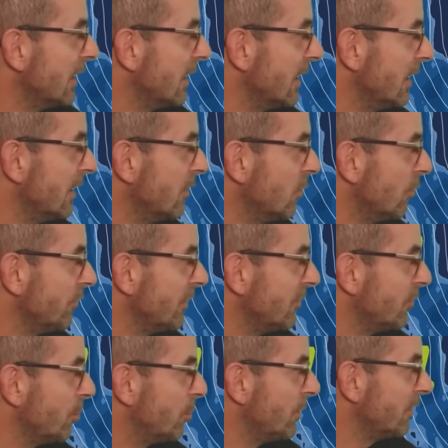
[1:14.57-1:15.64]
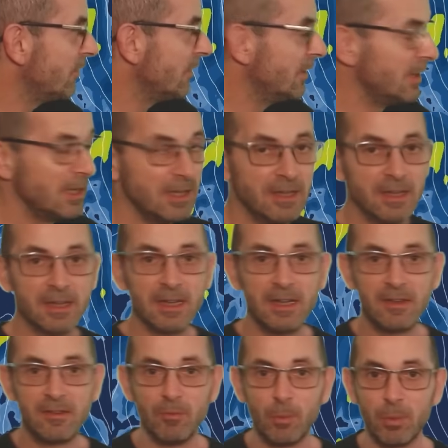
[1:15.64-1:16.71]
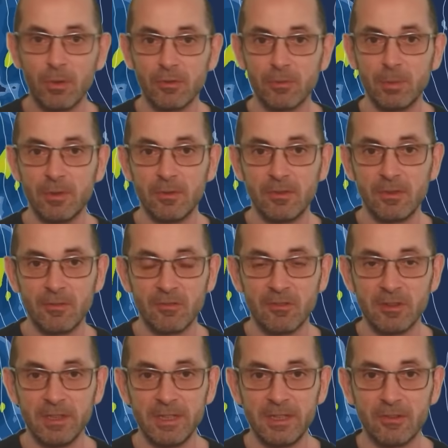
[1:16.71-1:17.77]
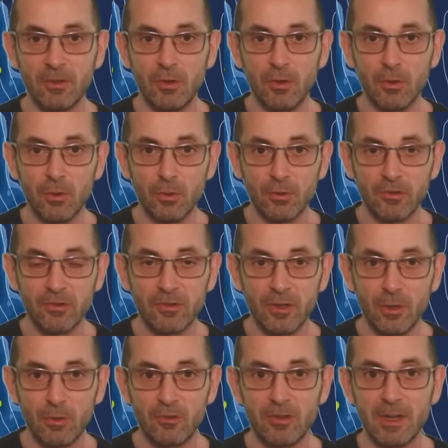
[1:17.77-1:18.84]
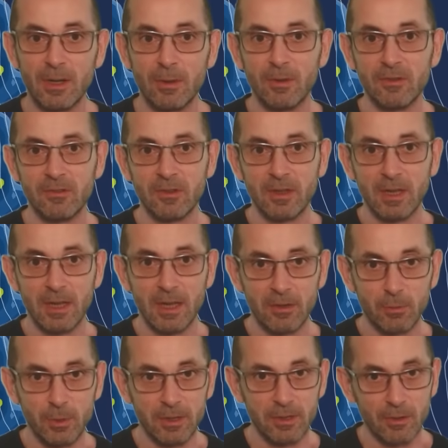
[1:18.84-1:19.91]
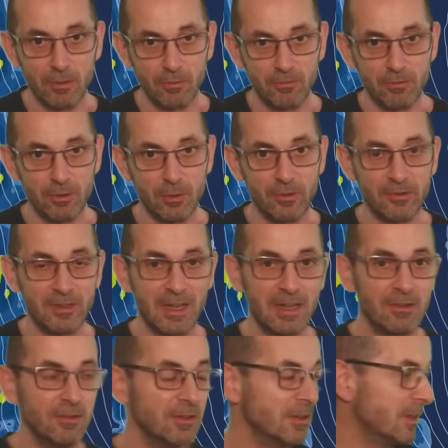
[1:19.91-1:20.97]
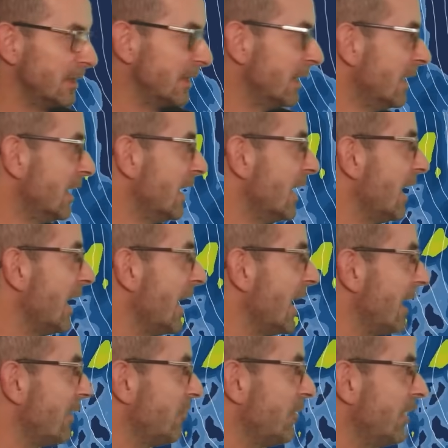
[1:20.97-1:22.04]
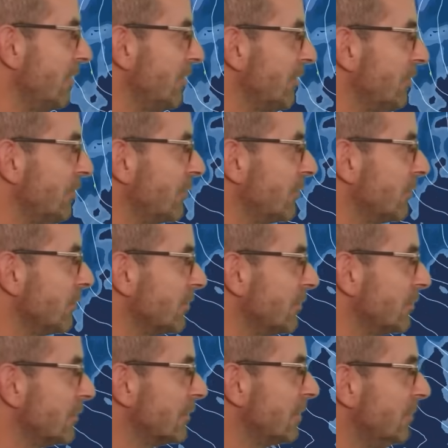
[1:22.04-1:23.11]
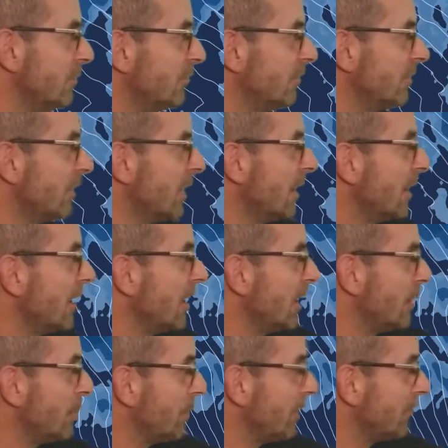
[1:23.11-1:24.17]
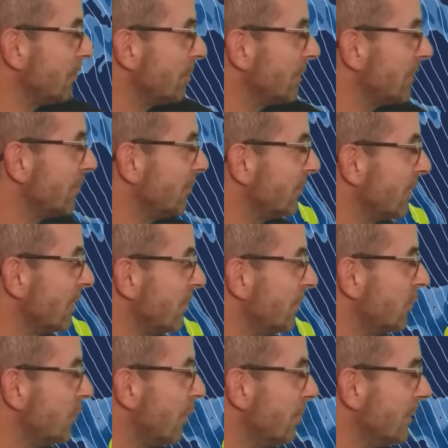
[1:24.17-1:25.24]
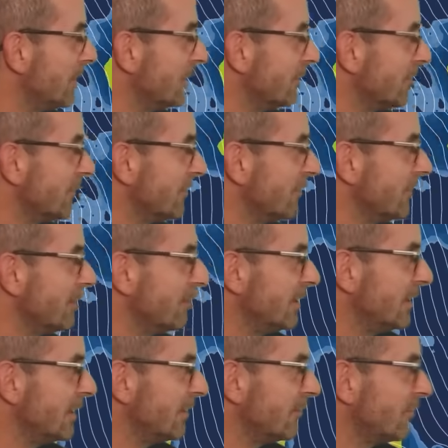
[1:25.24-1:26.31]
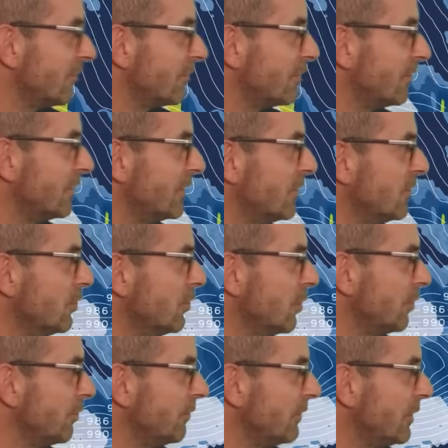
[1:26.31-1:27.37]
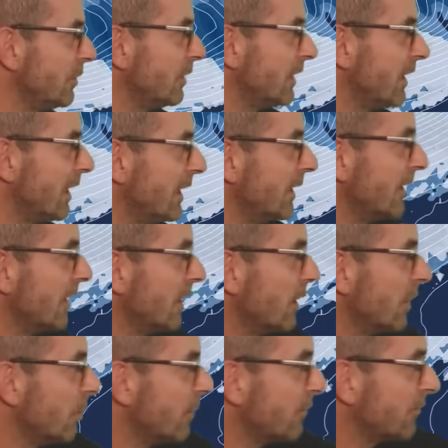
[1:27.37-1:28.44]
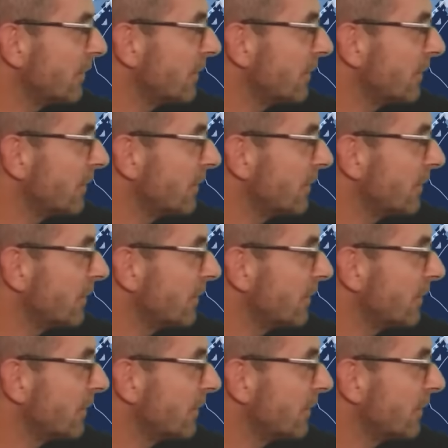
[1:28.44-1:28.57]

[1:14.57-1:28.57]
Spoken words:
in northeastern Britain, indicating the possibility of sleet or snow showers as we go through Saturday. And running this through to its conclusion, high pressure becomes dominant. It's centred here just to the north of the UK, with